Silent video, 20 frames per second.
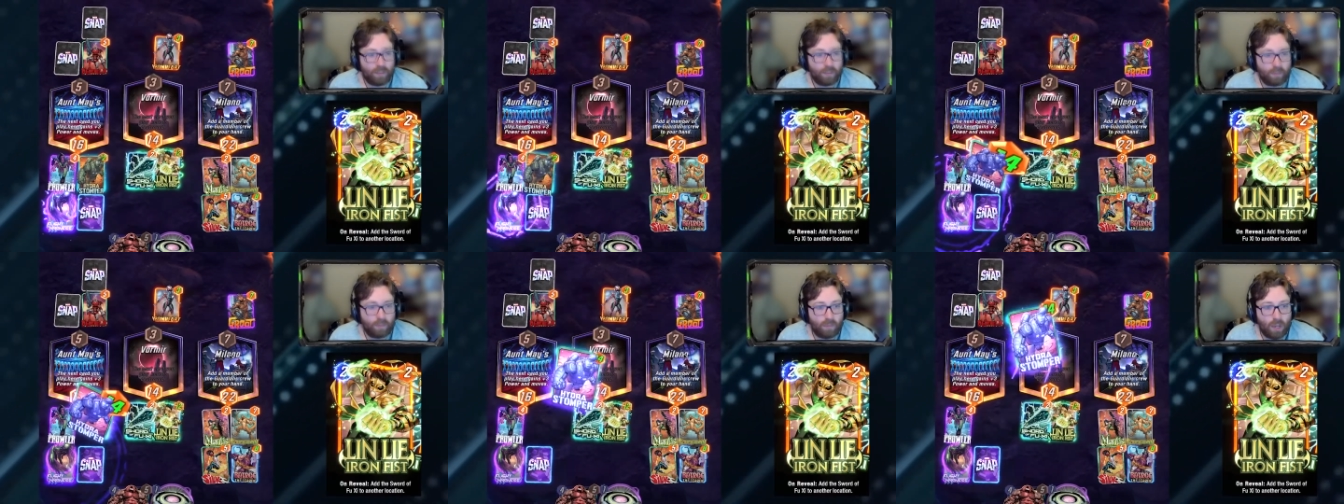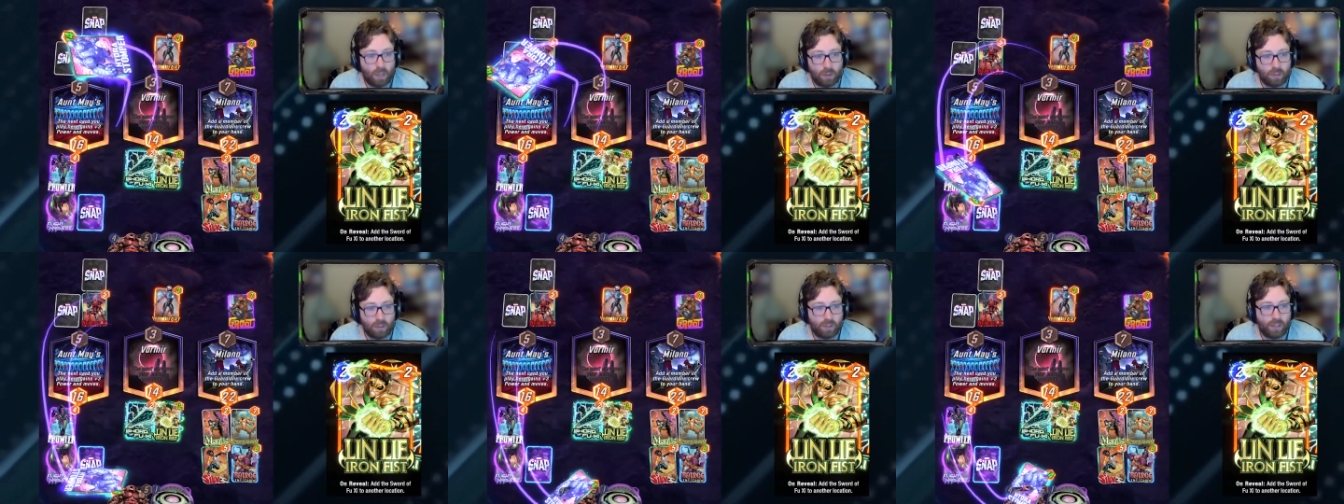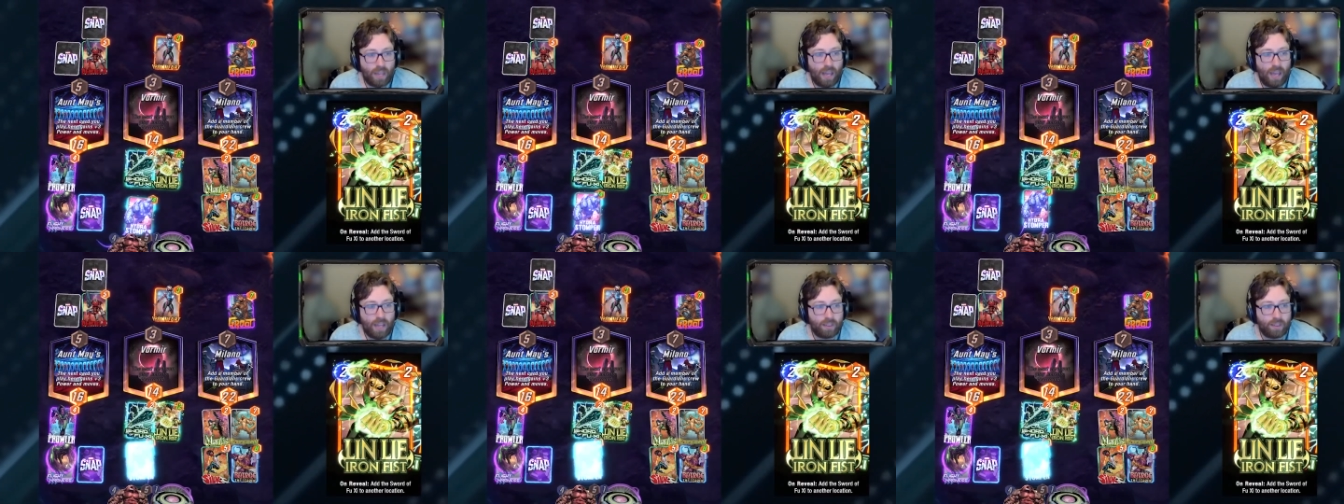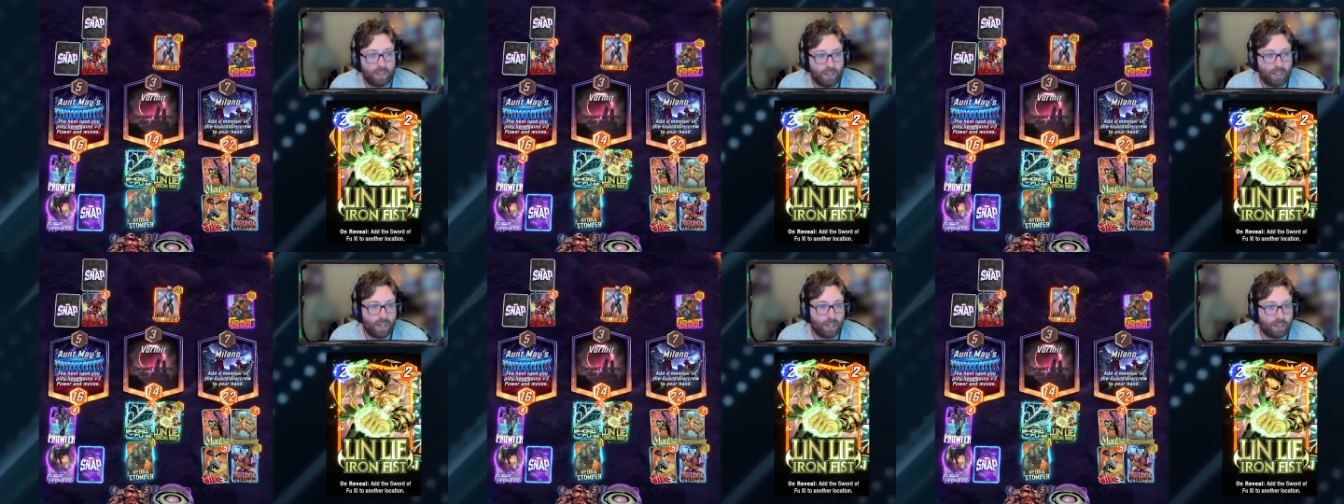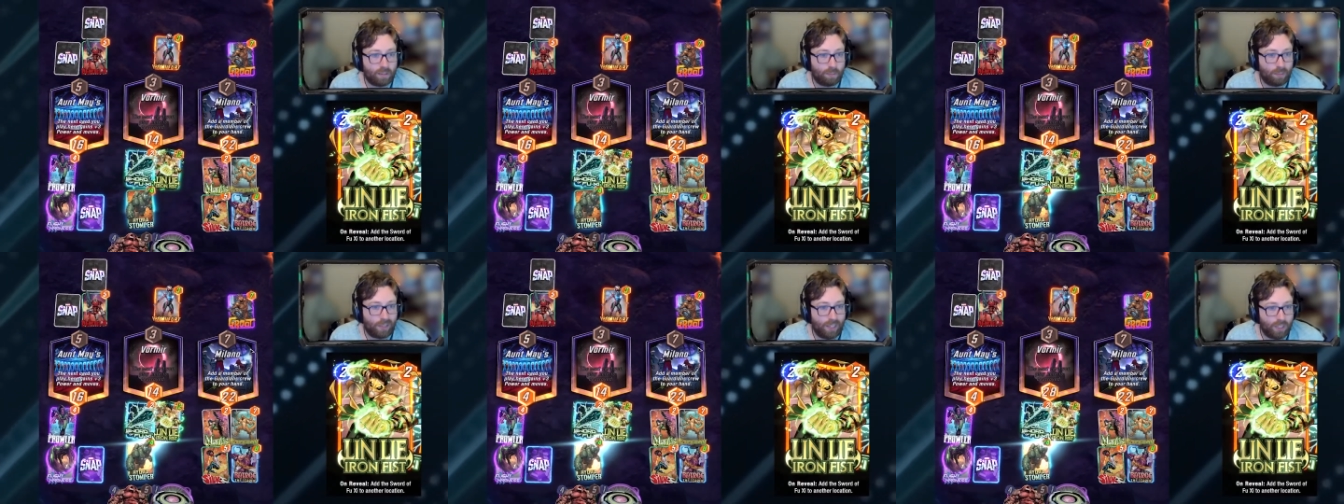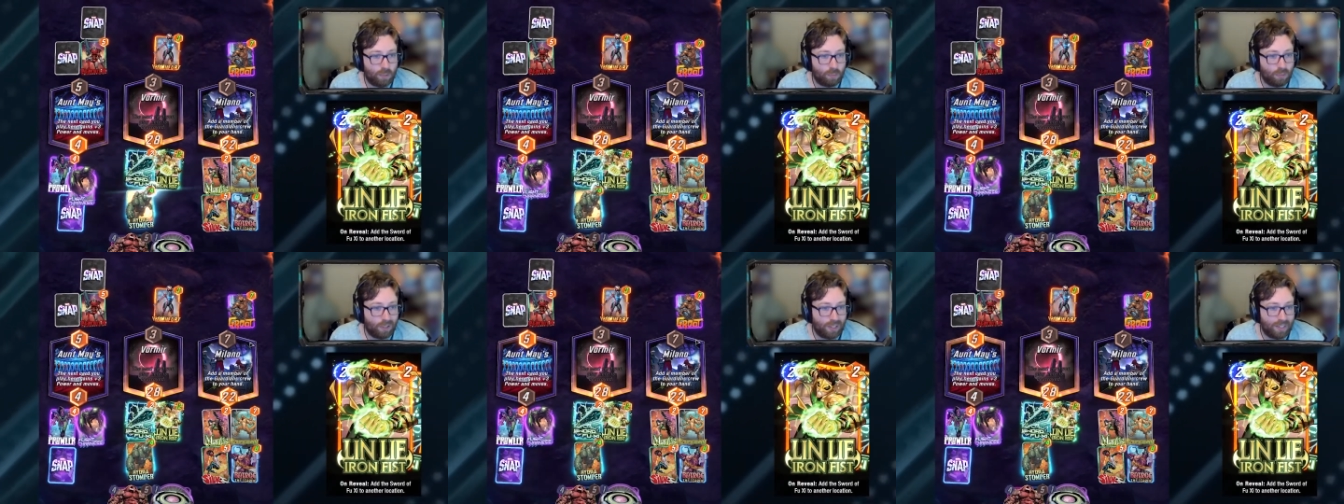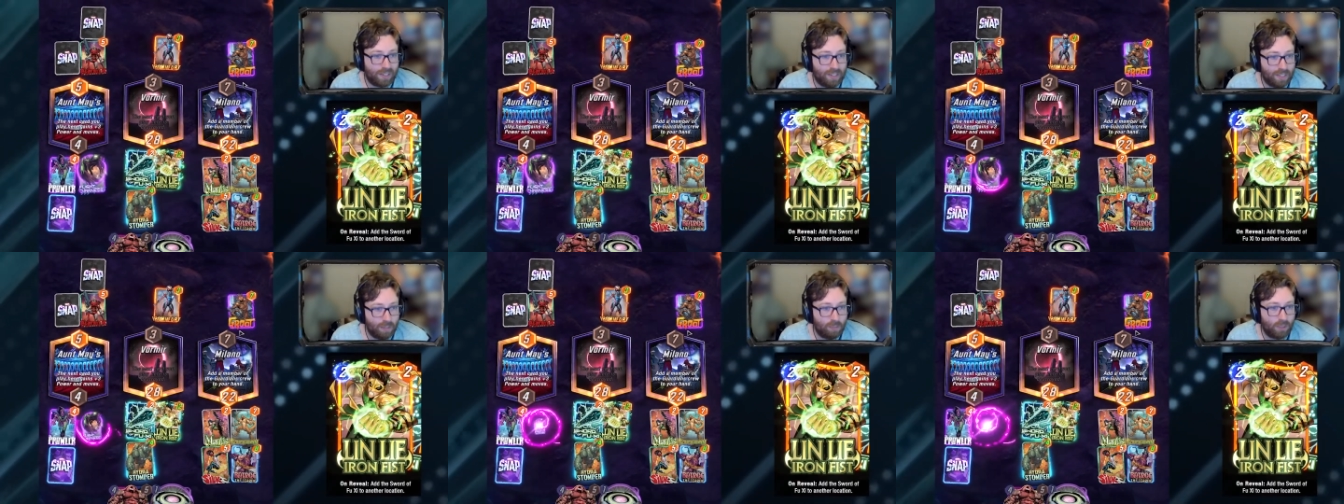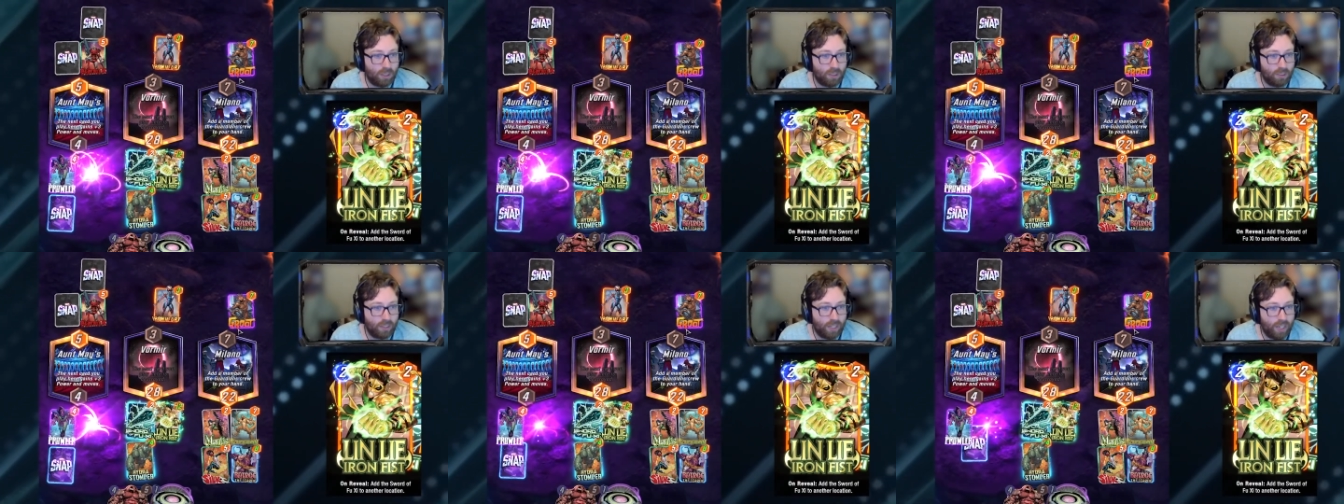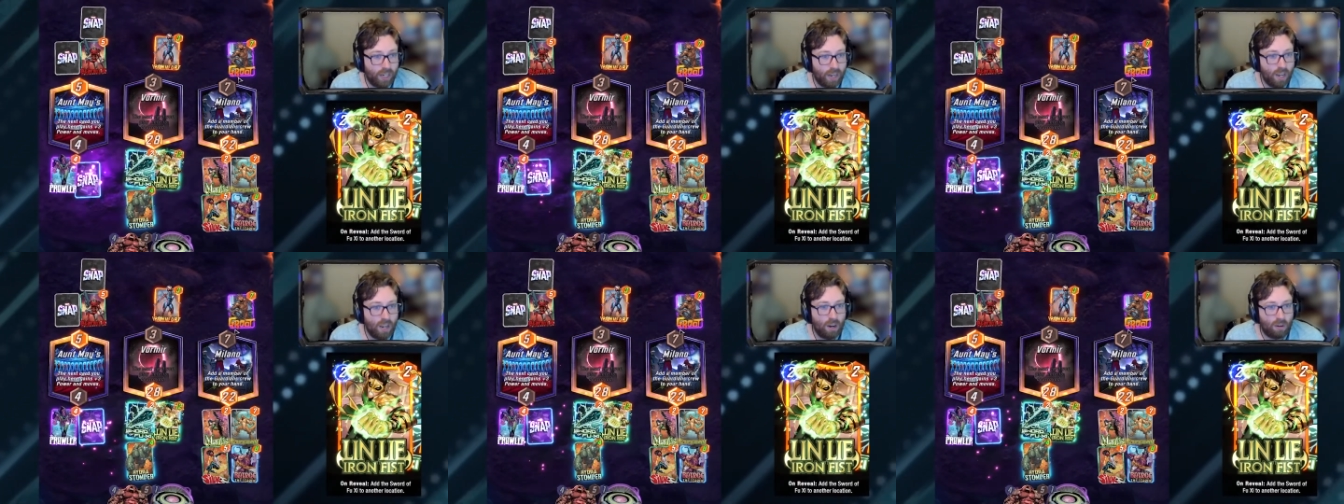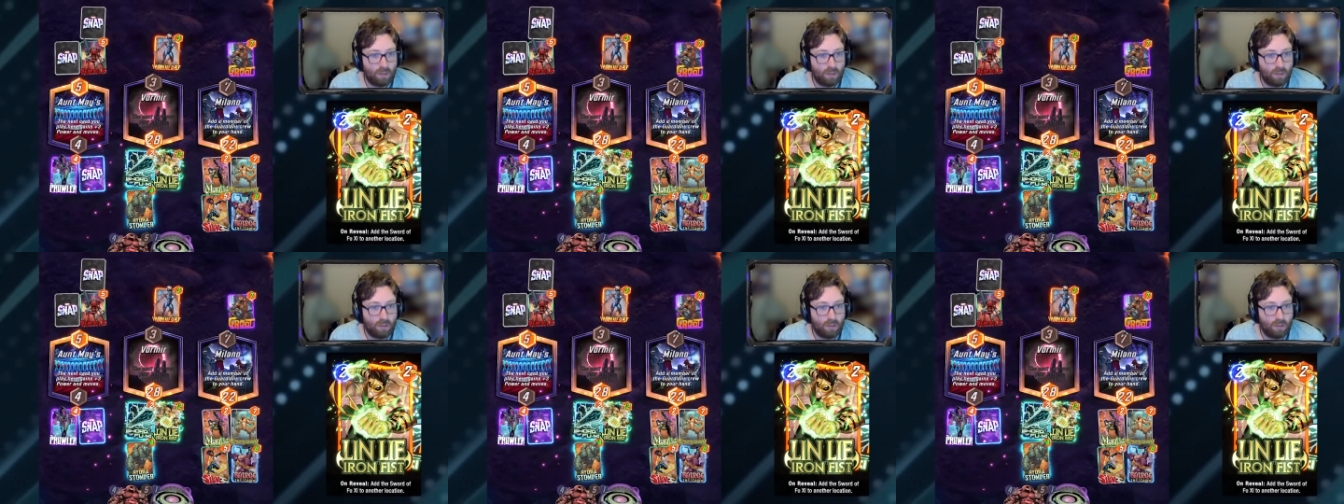Other than that, the deck plays pretty similarly.